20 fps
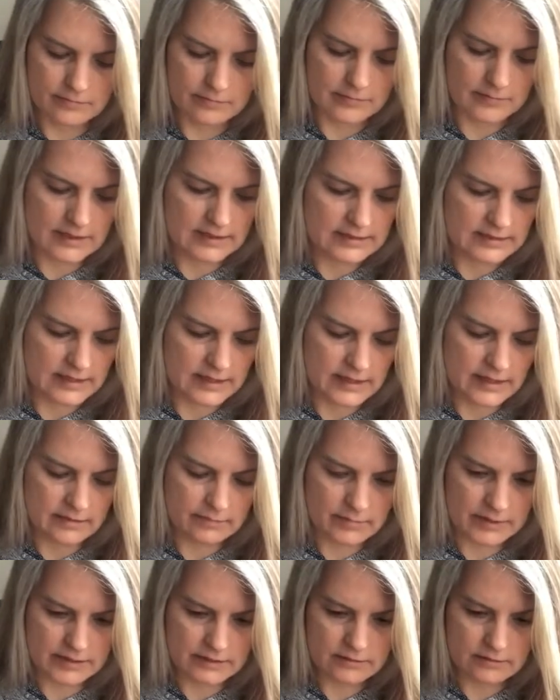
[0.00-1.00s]
this King
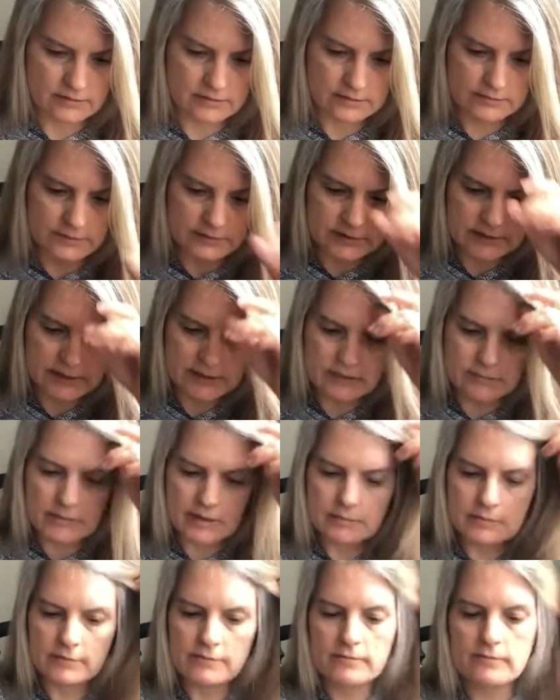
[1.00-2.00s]
of Pentacles feels like you
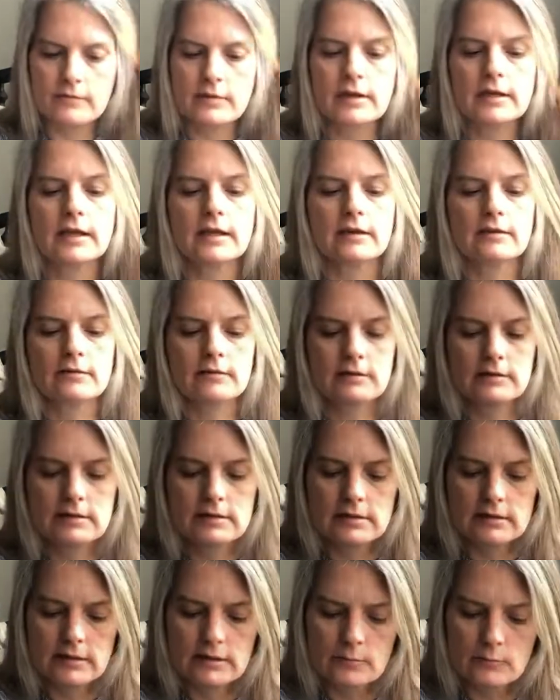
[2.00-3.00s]
might be, again,
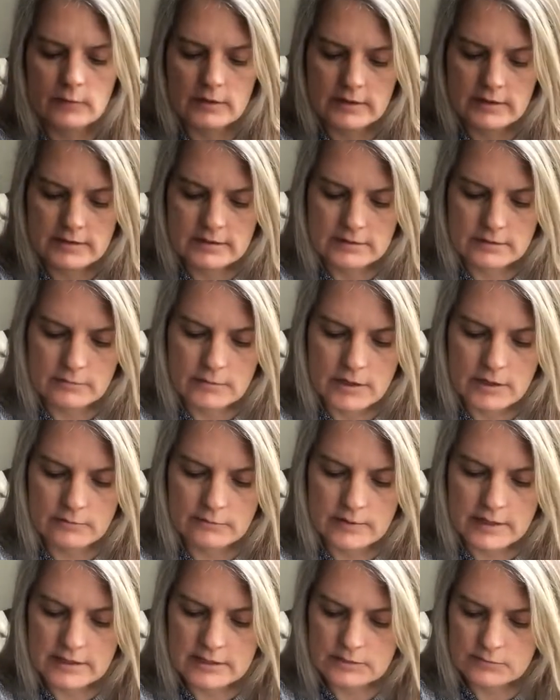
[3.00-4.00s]
dealing with some
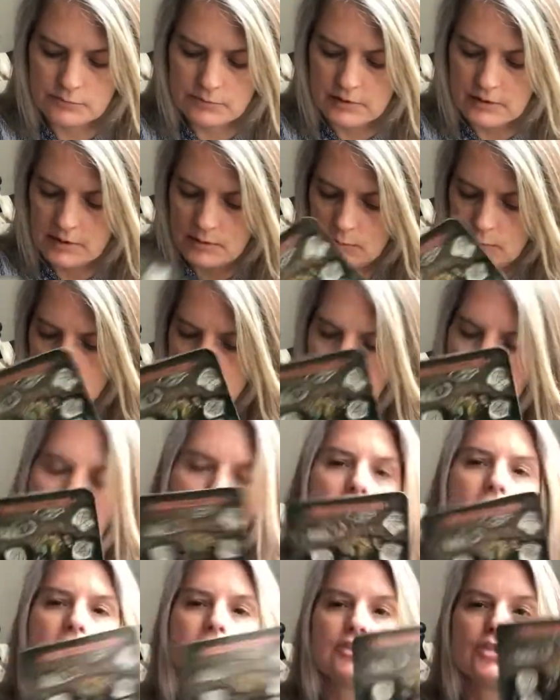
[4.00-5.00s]
unrest within
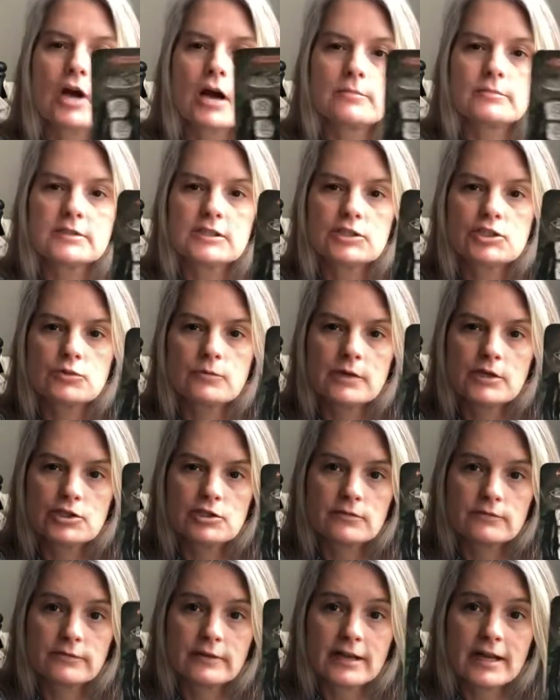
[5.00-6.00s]
a job
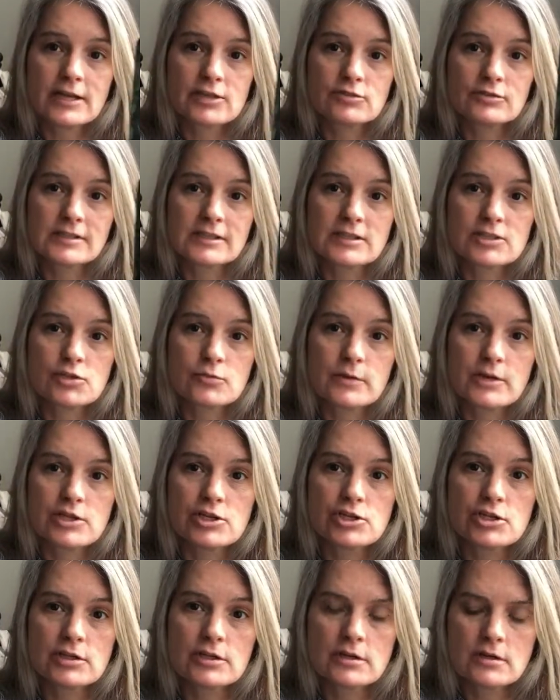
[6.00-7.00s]
situation, financial
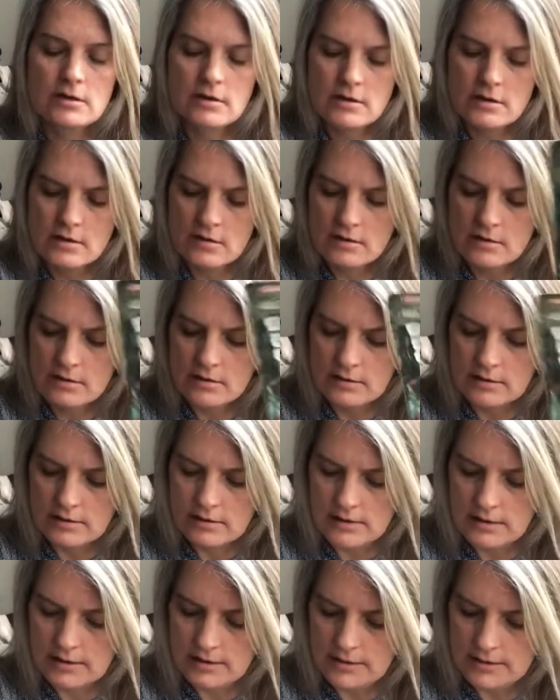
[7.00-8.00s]
situation,
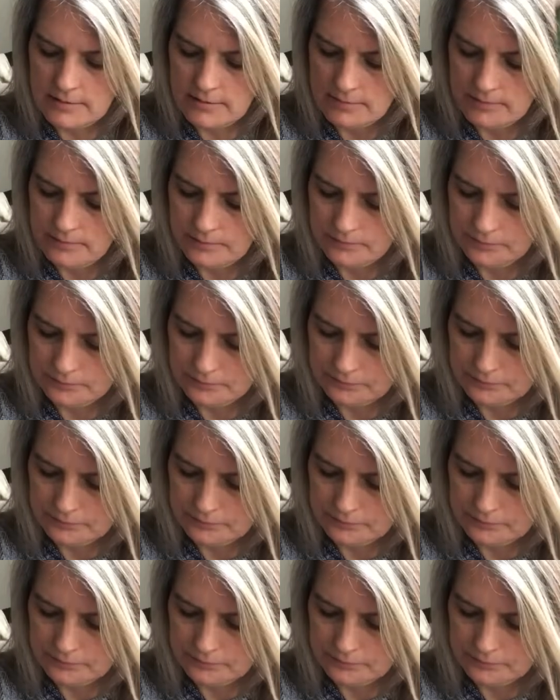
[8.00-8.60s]
um,